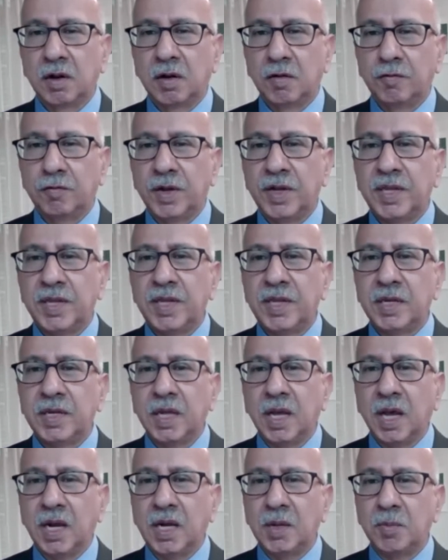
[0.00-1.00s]
Fahin
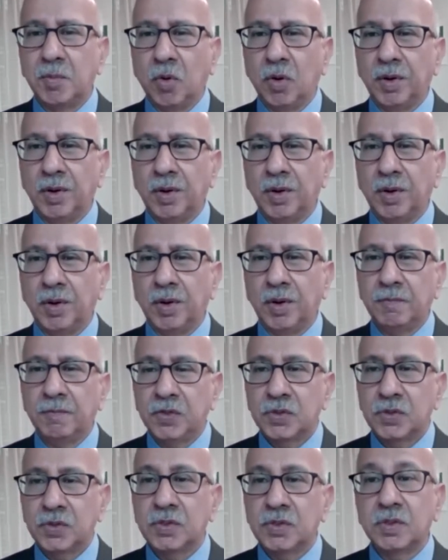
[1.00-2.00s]
Aliboy.
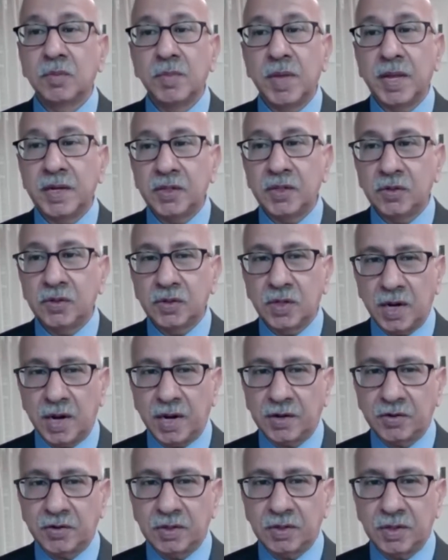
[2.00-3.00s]
She's the Managing
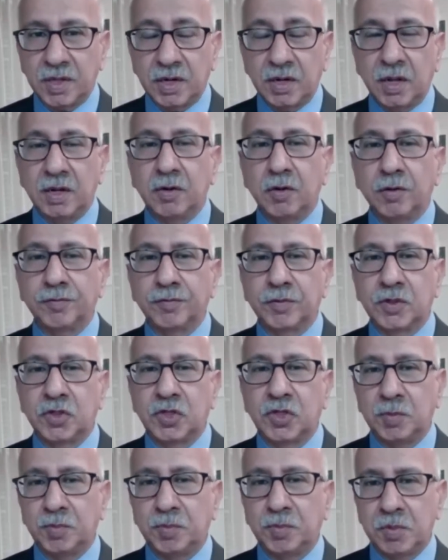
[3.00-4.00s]
Director and Head of the
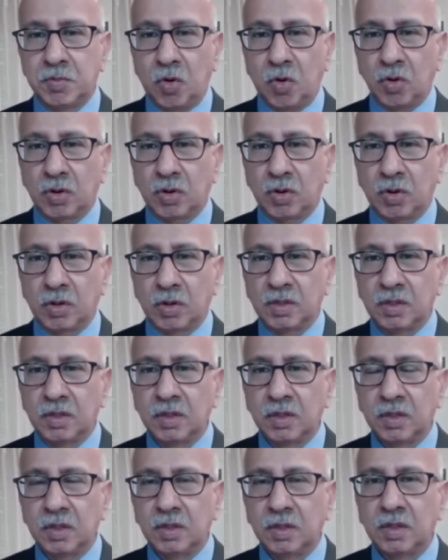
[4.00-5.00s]
JP Morgan
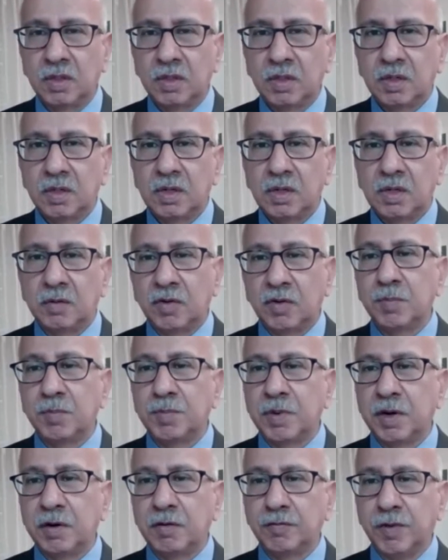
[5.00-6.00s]

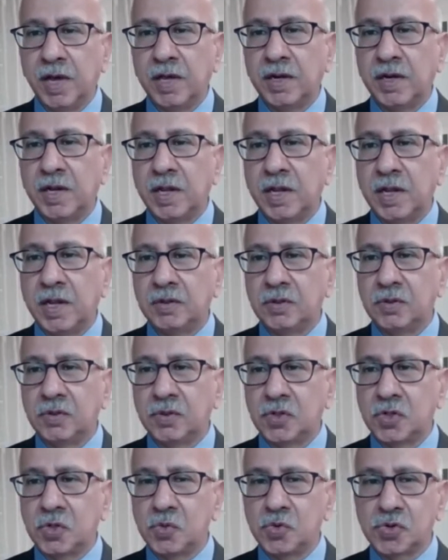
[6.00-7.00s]
Development Finance
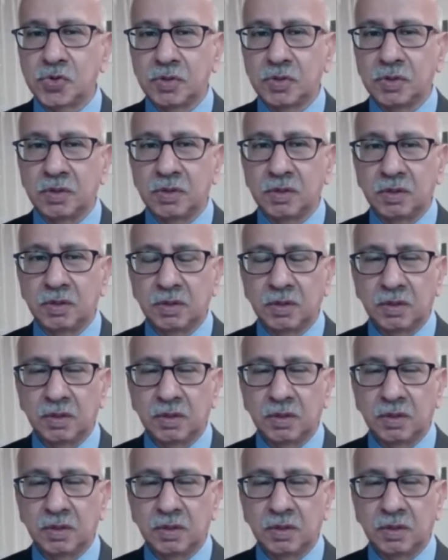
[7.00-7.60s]
Institution